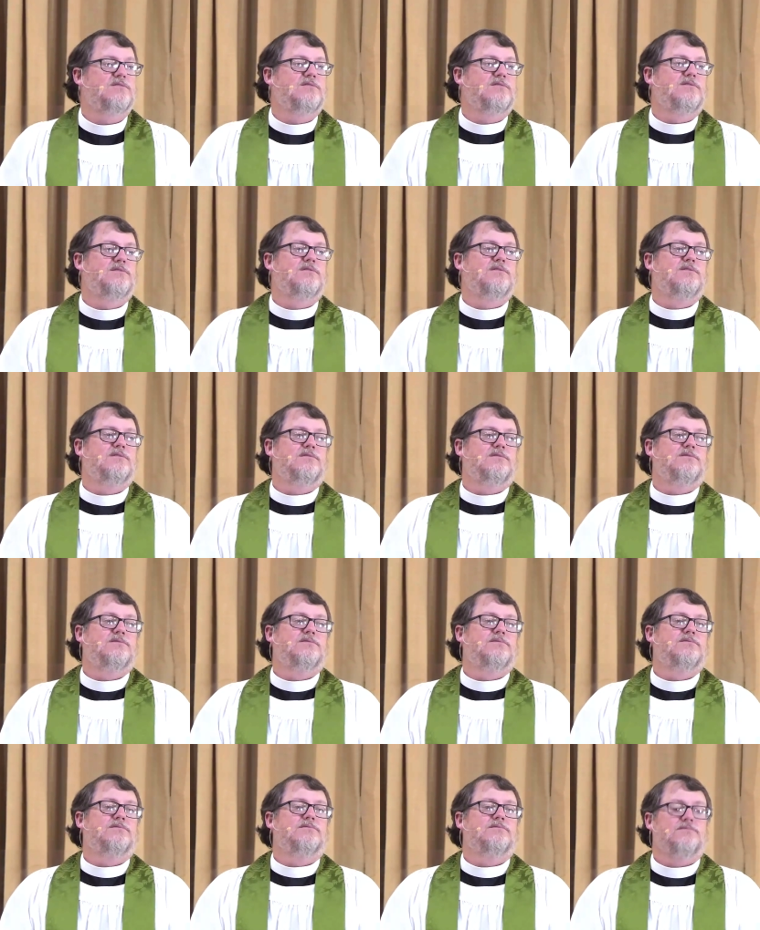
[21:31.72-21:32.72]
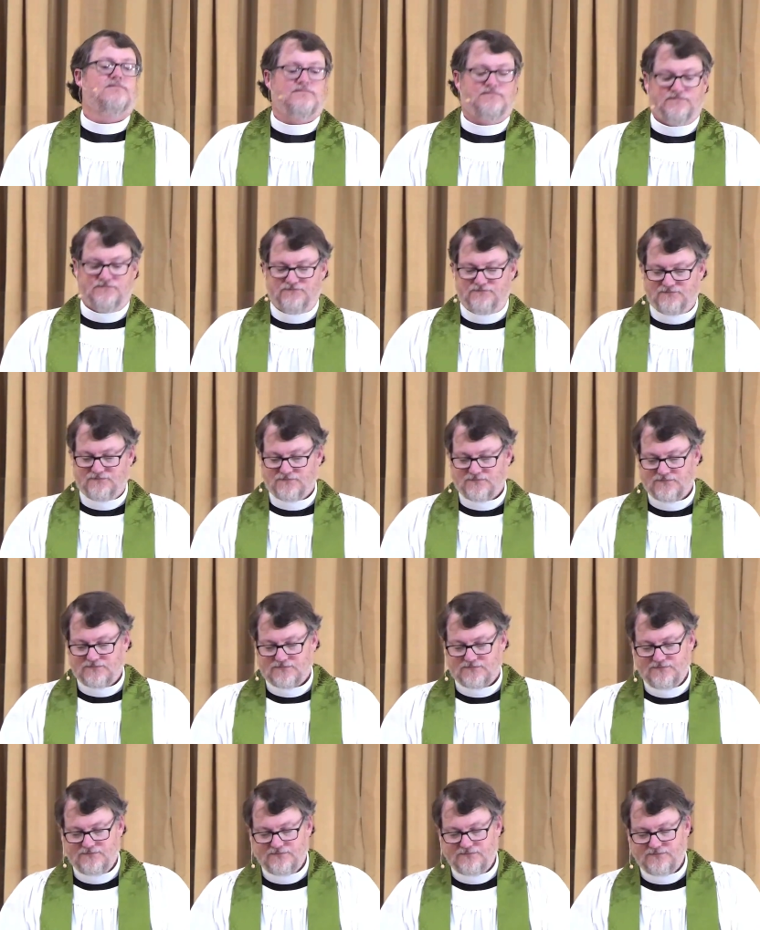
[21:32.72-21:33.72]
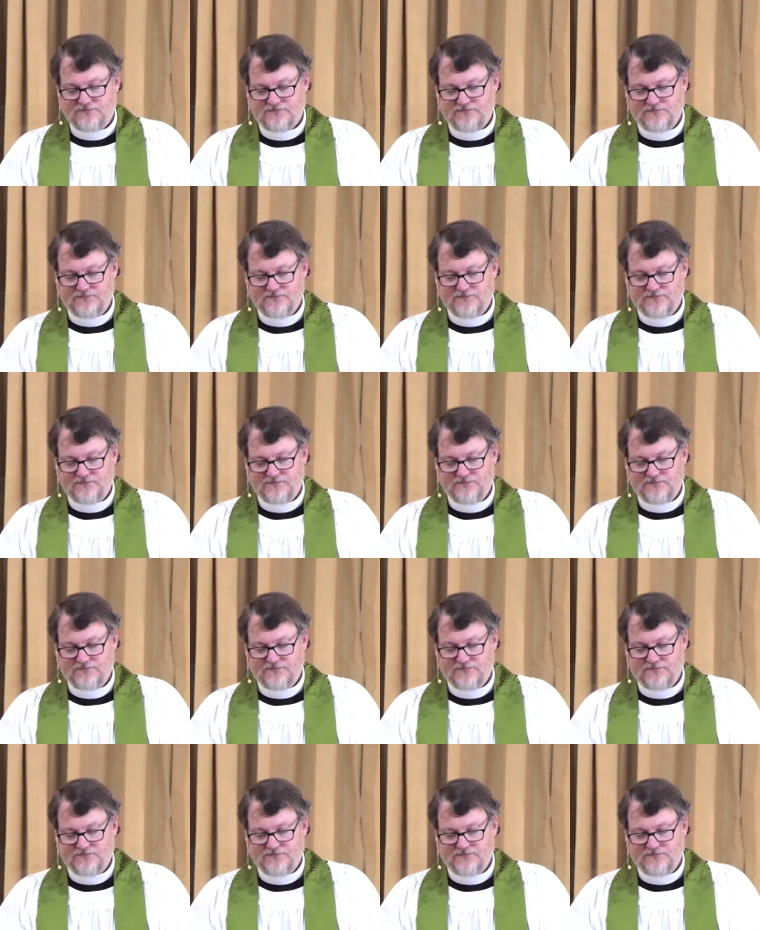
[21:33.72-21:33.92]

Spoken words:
Nobody speaks.